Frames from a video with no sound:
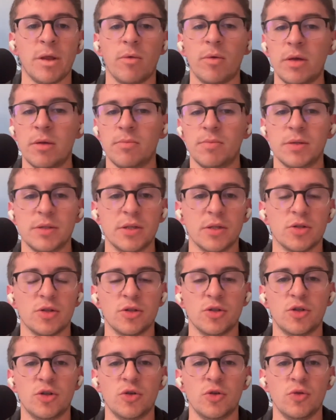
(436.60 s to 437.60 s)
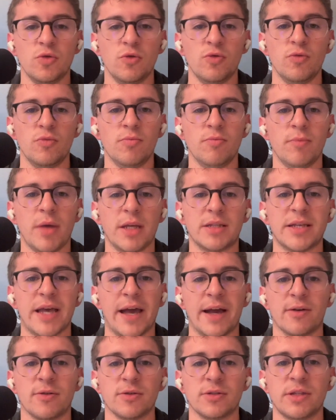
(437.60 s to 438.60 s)
you know, in position to make
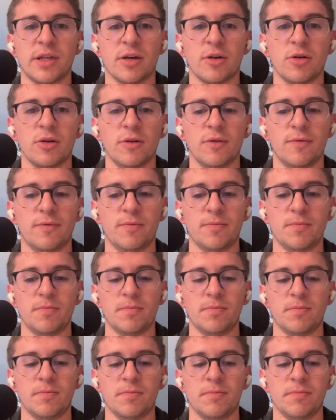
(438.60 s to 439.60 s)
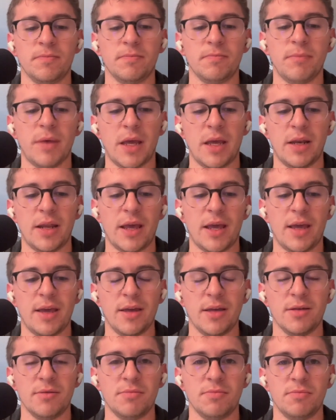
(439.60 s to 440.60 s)
tackles that could have made
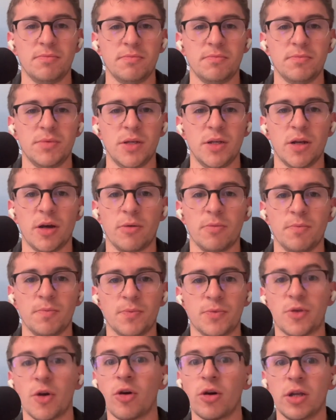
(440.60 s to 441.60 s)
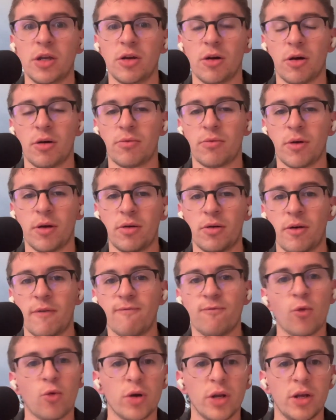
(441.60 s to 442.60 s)
a, you know, 30-yard run or
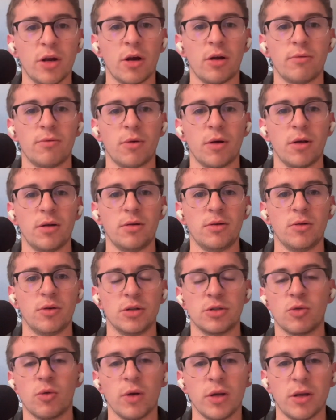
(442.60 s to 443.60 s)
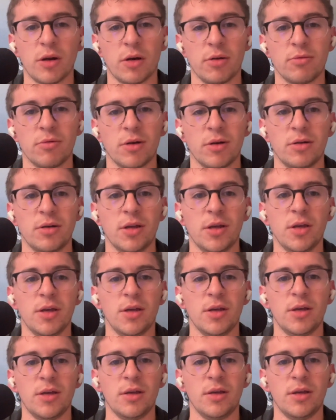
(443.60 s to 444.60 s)
a 40-yard run or a 20-yard run
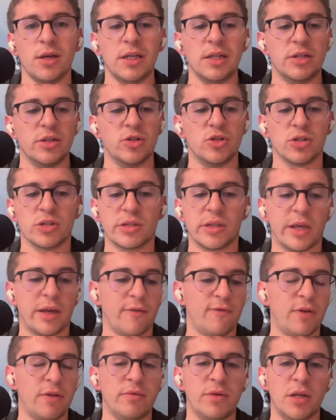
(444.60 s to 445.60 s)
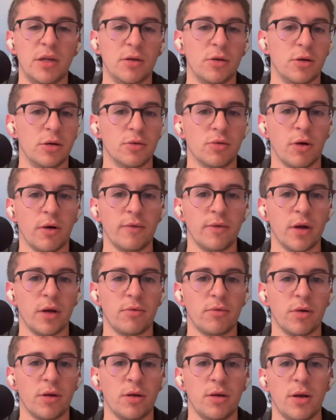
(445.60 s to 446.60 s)
into just like a 15 or a
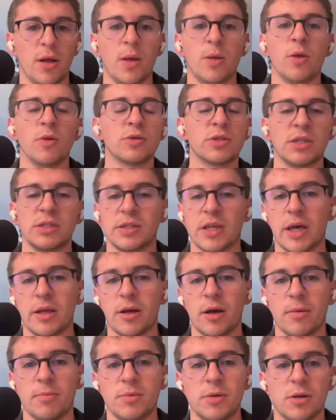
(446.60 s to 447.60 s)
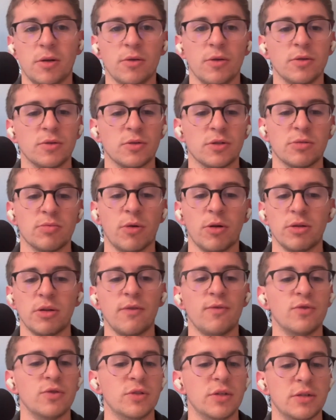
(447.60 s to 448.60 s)
12-yard run. And those things add up. You know, those are small
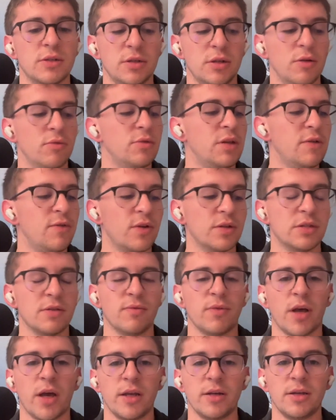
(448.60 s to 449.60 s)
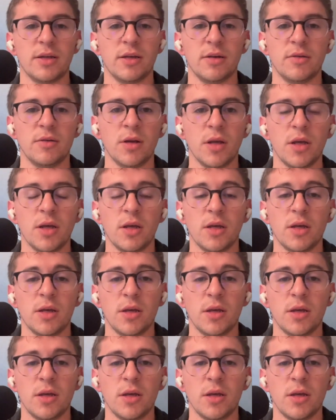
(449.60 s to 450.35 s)
differences. You know, defensive line can